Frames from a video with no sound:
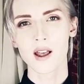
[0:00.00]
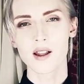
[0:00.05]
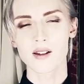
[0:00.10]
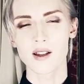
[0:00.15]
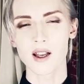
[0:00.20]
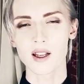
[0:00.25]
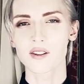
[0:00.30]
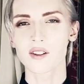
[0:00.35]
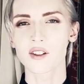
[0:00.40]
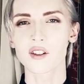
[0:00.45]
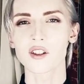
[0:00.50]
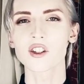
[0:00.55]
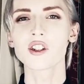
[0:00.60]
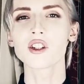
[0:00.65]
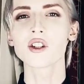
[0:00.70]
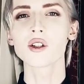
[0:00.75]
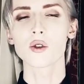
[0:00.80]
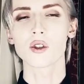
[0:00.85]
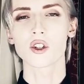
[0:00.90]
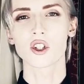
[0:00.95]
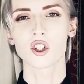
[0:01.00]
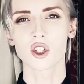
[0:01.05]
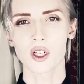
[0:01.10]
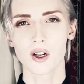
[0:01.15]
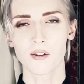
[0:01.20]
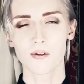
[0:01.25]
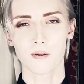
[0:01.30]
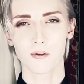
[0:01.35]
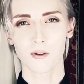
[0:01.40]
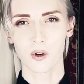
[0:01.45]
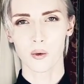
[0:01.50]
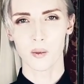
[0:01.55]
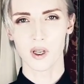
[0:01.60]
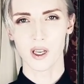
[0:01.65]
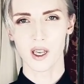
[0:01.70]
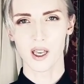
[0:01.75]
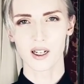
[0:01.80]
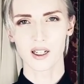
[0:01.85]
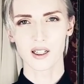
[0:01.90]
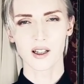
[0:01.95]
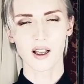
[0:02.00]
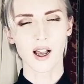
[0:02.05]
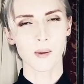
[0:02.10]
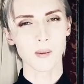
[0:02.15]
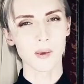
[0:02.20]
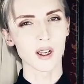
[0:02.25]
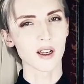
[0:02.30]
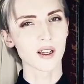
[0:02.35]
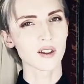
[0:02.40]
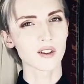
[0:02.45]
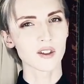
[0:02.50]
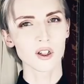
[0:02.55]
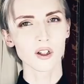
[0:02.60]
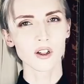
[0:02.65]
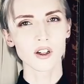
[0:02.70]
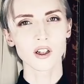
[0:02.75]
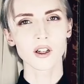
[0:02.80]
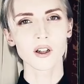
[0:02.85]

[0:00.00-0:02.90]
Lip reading: that's a huge shift for me. And it took